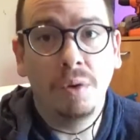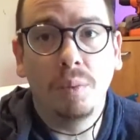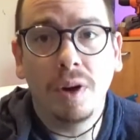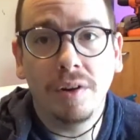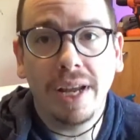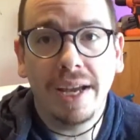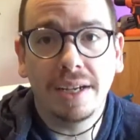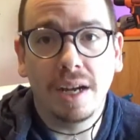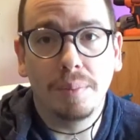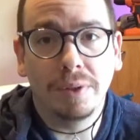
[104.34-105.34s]
We already had a
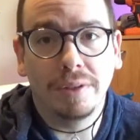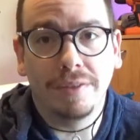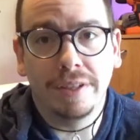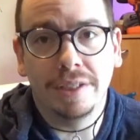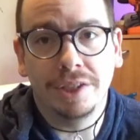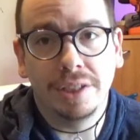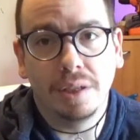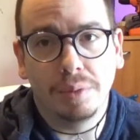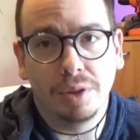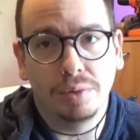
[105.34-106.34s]
couple of the
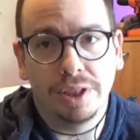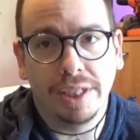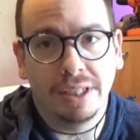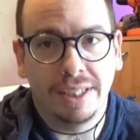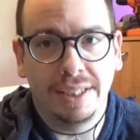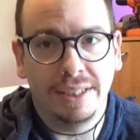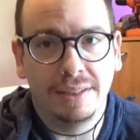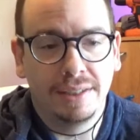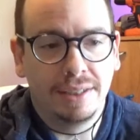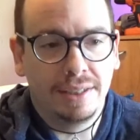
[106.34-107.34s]
GOOGLE
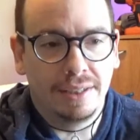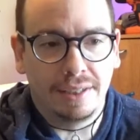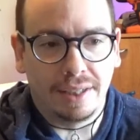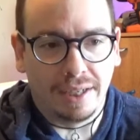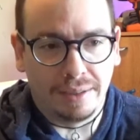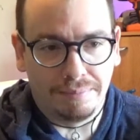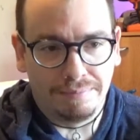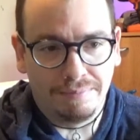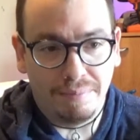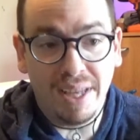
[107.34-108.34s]

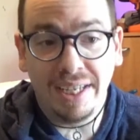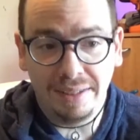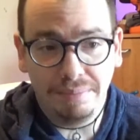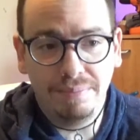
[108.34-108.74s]
mini